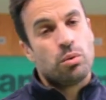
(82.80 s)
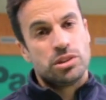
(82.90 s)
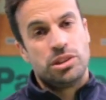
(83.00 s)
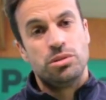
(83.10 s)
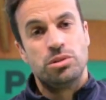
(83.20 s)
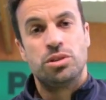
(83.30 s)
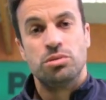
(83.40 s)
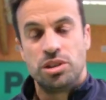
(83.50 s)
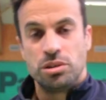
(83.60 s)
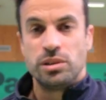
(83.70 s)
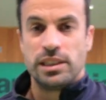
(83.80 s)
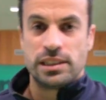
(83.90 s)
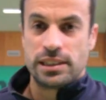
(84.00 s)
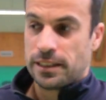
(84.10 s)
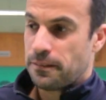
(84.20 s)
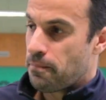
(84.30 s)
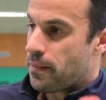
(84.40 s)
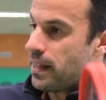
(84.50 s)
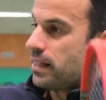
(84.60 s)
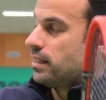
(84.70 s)
want you to do is
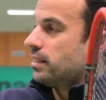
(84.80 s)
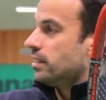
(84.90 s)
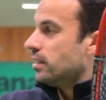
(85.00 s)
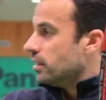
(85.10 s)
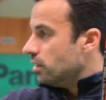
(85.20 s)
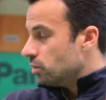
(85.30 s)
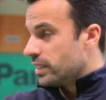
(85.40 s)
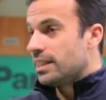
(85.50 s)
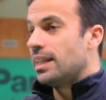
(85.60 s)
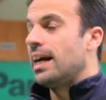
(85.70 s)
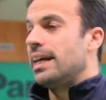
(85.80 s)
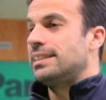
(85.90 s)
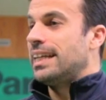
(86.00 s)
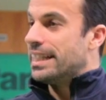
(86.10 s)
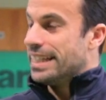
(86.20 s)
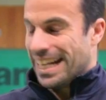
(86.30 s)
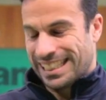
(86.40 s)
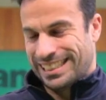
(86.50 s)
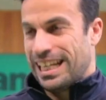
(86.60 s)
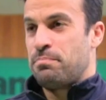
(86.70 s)
realize and
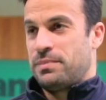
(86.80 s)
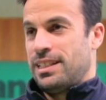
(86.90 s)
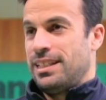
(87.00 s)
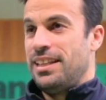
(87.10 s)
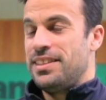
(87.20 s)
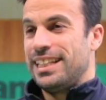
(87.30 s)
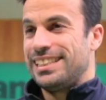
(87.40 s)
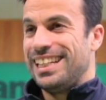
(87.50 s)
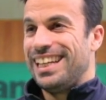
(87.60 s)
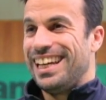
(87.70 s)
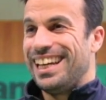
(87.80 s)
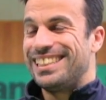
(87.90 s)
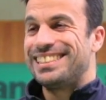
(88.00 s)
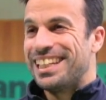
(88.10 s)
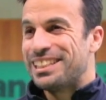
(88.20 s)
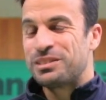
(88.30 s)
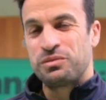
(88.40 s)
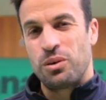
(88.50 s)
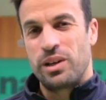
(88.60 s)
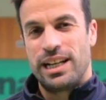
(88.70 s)
accept that a tennis
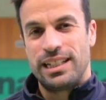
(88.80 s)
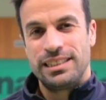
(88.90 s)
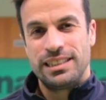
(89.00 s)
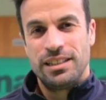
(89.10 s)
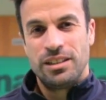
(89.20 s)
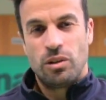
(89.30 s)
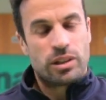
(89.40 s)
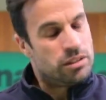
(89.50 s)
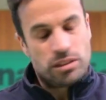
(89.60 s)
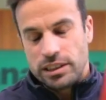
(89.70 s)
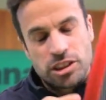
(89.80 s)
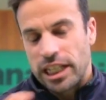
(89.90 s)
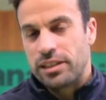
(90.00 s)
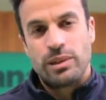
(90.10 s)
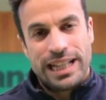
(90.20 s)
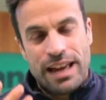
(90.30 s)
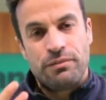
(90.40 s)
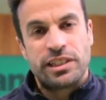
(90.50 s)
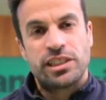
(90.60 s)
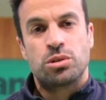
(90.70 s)
forehand, or in general,
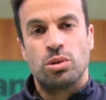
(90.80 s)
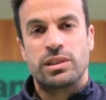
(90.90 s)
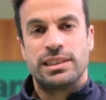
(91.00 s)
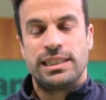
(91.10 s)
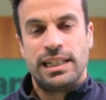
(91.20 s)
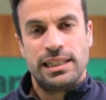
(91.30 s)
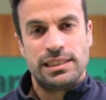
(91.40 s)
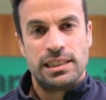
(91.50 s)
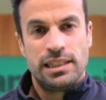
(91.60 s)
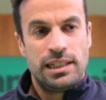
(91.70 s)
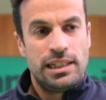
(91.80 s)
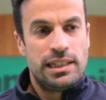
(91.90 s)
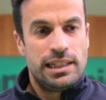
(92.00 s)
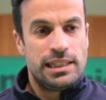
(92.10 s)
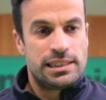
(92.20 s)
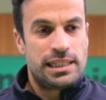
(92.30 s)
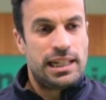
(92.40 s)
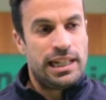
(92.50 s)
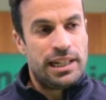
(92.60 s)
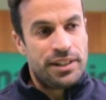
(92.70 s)
every stroke in tennis is
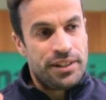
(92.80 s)
a